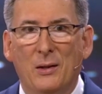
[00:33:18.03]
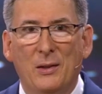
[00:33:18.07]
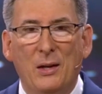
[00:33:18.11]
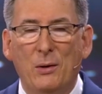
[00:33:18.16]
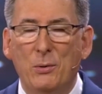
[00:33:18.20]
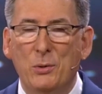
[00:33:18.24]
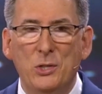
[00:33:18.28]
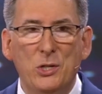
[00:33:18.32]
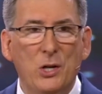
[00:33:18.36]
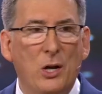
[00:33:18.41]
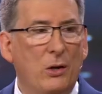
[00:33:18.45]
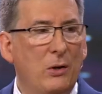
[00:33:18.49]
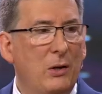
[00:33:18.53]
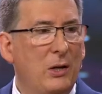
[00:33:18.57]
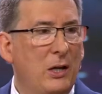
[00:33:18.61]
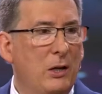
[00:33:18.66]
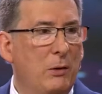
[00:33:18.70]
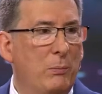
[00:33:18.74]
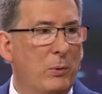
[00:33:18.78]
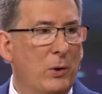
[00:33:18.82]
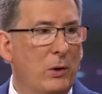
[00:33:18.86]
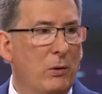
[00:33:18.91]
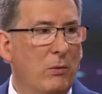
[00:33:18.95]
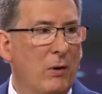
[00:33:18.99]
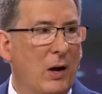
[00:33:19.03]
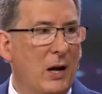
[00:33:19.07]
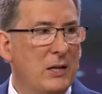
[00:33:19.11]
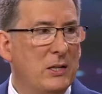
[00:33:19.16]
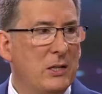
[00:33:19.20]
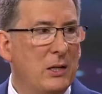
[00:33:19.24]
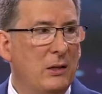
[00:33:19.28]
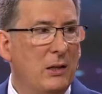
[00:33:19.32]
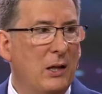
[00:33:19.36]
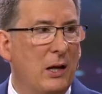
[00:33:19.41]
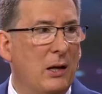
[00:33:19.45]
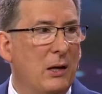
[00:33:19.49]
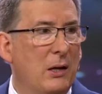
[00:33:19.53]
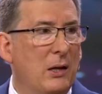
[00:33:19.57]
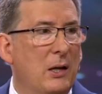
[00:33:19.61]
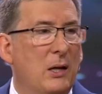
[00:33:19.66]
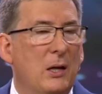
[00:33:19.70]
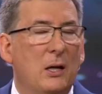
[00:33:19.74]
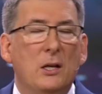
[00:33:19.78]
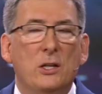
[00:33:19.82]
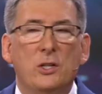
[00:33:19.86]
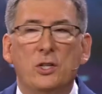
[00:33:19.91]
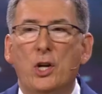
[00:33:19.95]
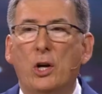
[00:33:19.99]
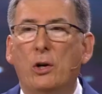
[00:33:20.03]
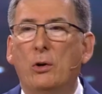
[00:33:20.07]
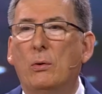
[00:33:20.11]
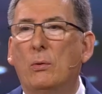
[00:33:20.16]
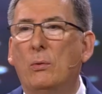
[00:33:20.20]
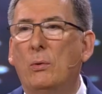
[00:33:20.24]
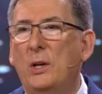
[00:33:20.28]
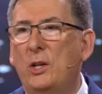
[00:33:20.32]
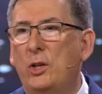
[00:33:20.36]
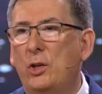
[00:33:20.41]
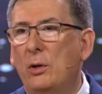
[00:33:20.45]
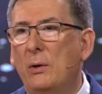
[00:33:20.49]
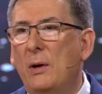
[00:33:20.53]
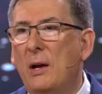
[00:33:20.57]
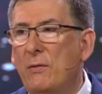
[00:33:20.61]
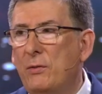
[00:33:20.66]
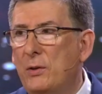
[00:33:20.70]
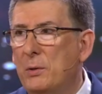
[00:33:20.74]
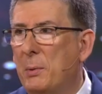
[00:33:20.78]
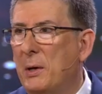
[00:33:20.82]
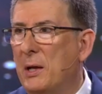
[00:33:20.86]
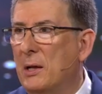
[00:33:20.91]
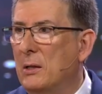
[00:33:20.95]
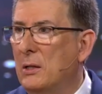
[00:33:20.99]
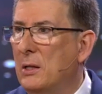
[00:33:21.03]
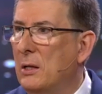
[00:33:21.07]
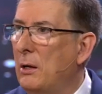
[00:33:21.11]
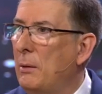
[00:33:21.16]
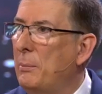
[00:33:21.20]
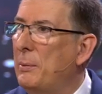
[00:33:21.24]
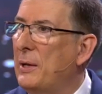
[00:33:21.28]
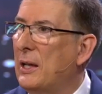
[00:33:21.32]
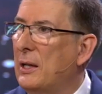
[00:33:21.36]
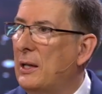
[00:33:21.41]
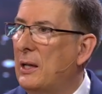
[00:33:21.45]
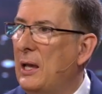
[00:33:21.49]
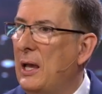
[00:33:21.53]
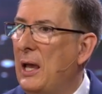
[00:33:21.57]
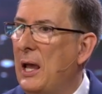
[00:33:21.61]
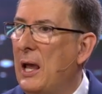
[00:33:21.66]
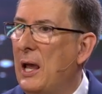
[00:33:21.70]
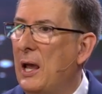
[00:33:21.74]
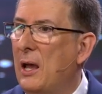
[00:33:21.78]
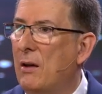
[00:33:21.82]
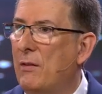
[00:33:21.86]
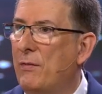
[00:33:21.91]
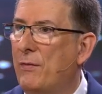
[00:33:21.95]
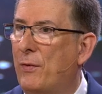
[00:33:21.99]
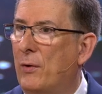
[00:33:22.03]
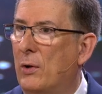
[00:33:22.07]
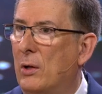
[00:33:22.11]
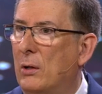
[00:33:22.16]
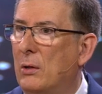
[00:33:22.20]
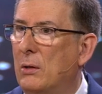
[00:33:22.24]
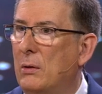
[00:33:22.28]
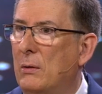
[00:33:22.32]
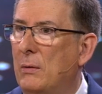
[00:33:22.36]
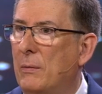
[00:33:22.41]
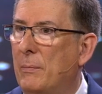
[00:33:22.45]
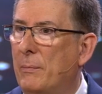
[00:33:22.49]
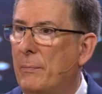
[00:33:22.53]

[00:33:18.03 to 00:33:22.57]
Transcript: There was no Hebrew writing there. So we do have to be a little bit careful